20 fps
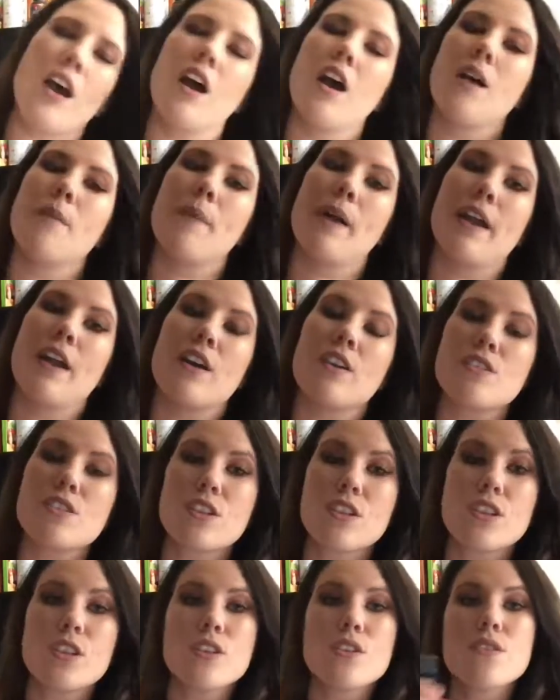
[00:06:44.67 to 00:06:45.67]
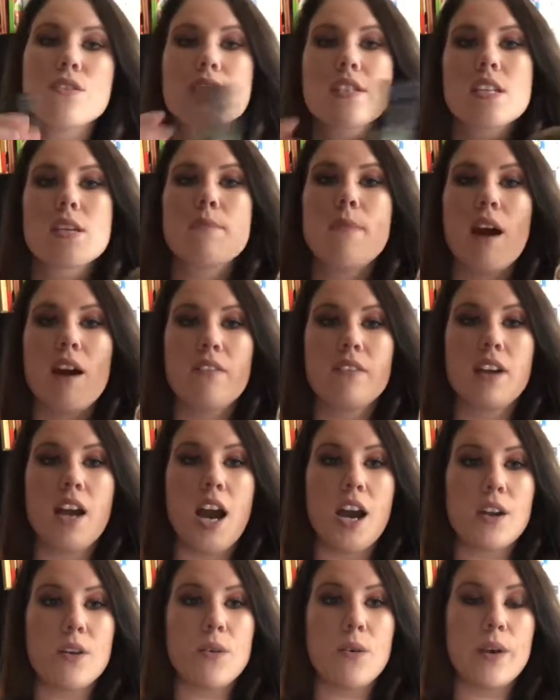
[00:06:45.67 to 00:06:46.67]
Um, I also use some
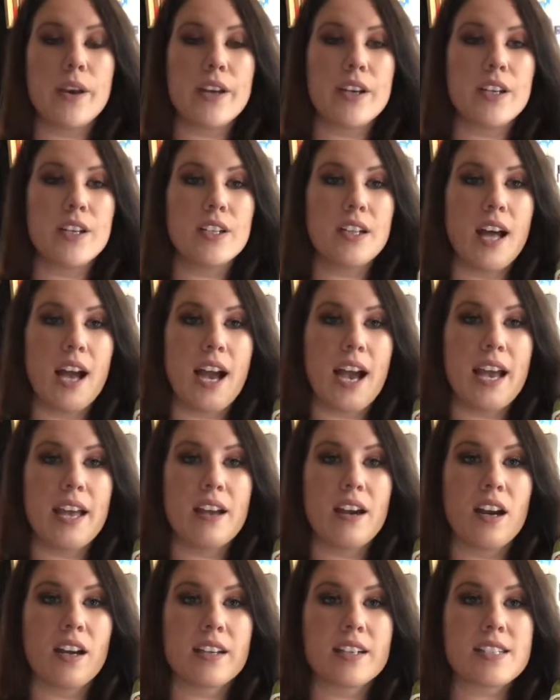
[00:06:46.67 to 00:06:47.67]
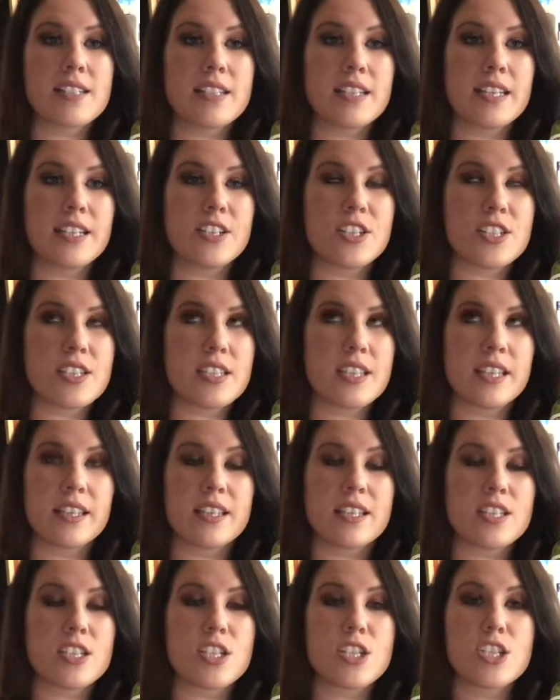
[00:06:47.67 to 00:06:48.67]
avocado oil. I honestly just
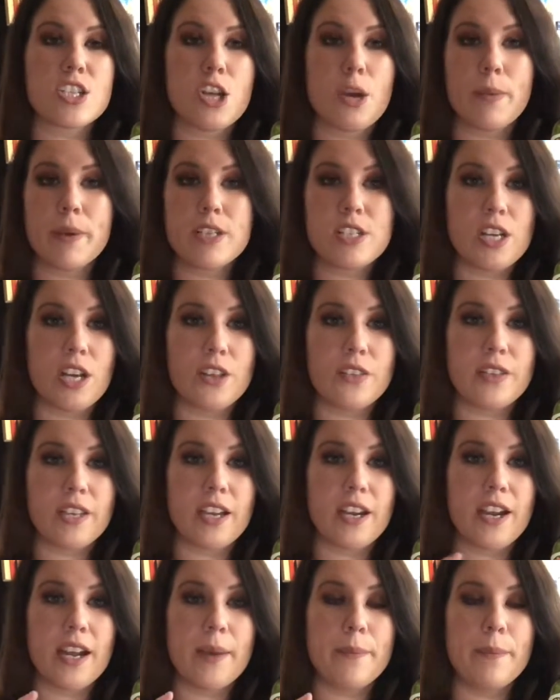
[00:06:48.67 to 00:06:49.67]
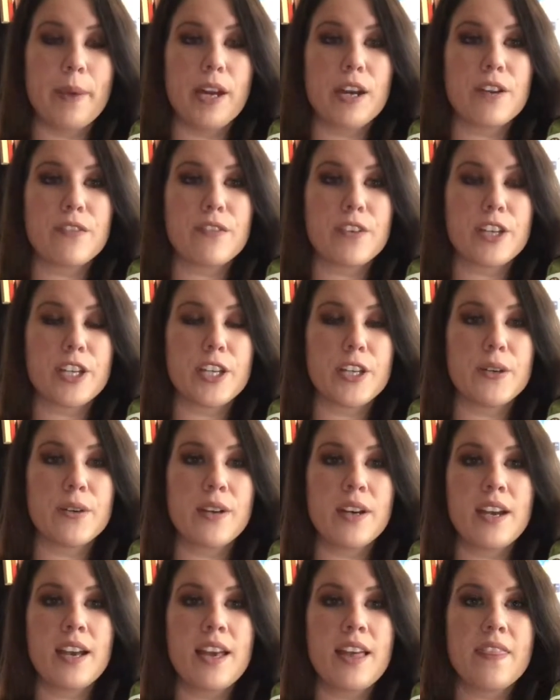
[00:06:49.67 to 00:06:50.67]
think this is so much healthier and better for you
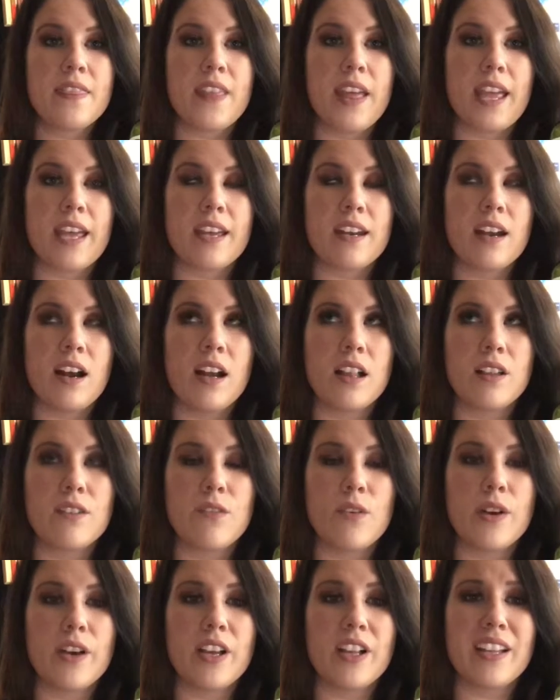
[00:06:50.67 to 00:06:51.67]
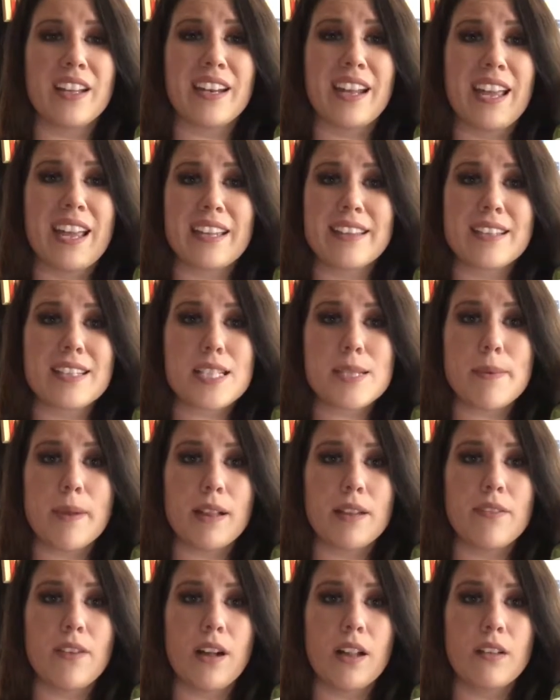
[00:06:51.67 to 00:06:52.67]
than olive oil and I hate the
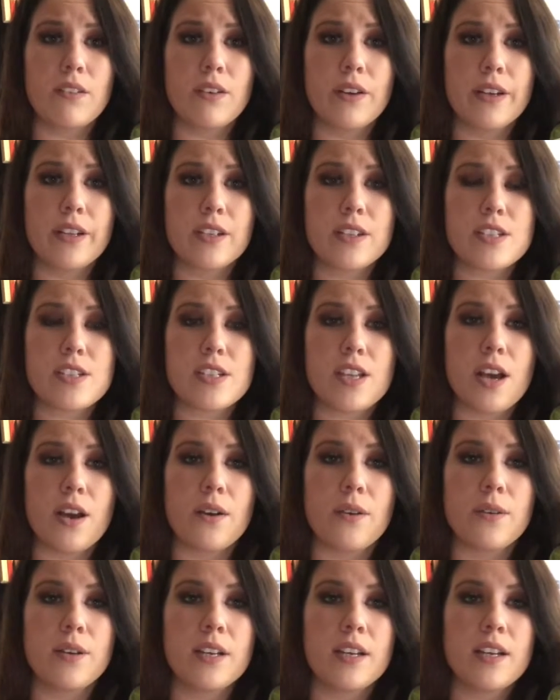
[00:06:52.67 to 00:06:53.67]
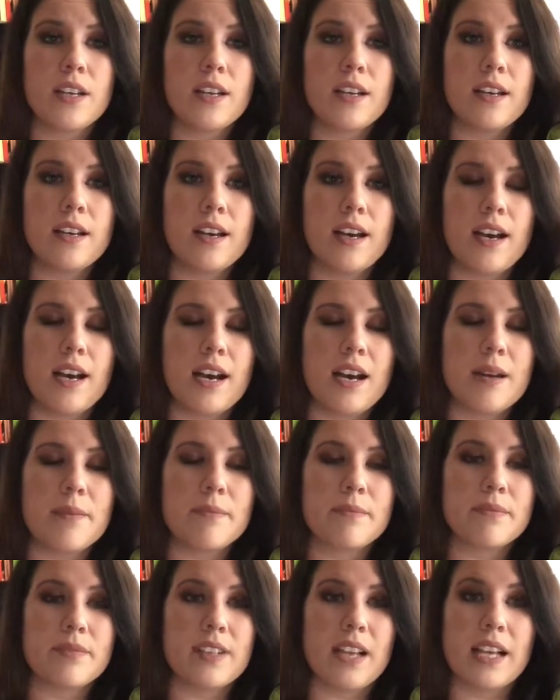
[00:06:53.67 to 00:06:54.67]
smell of olive oil so
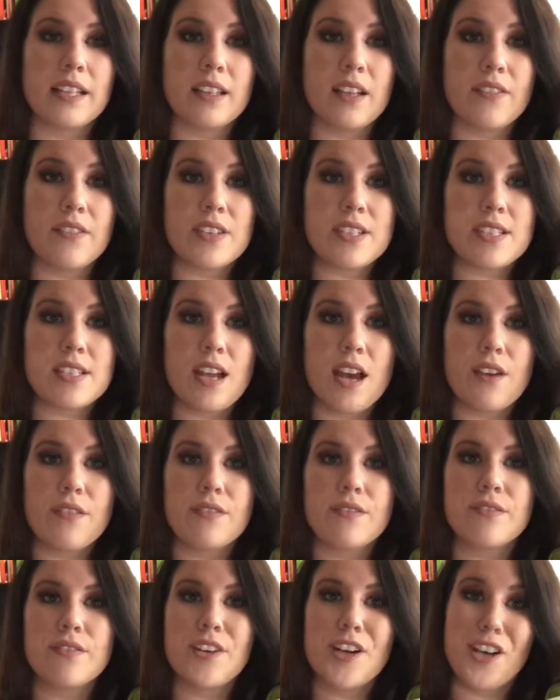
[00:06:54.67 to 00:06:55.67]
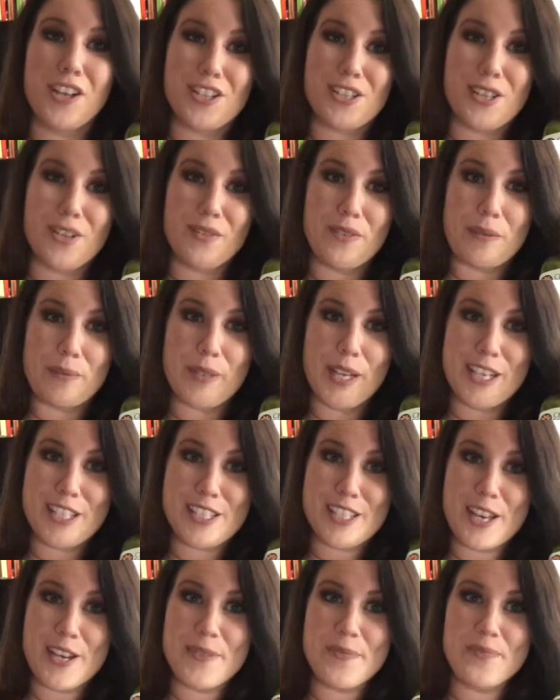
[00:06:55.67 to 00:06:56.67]
um, I love this stuff also from
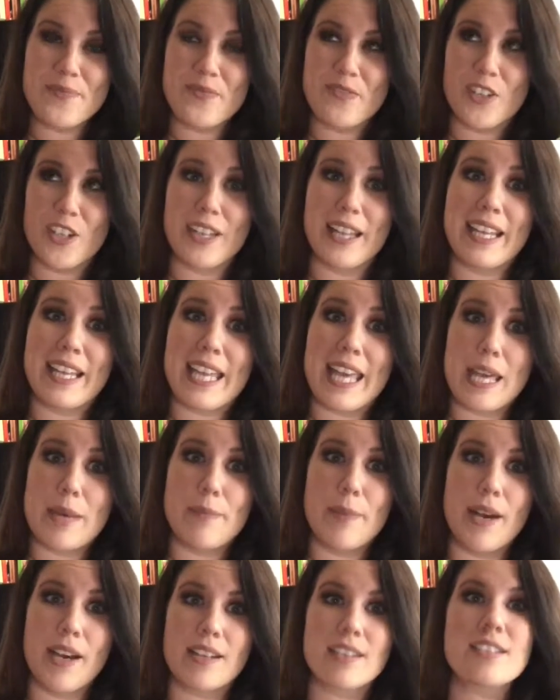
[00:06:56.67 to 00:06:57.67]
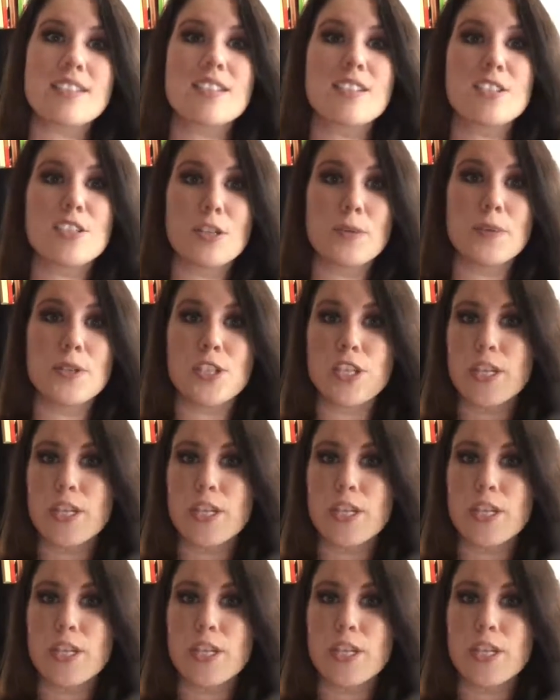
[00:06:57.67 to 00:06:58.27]
Costco for like eight bucks, super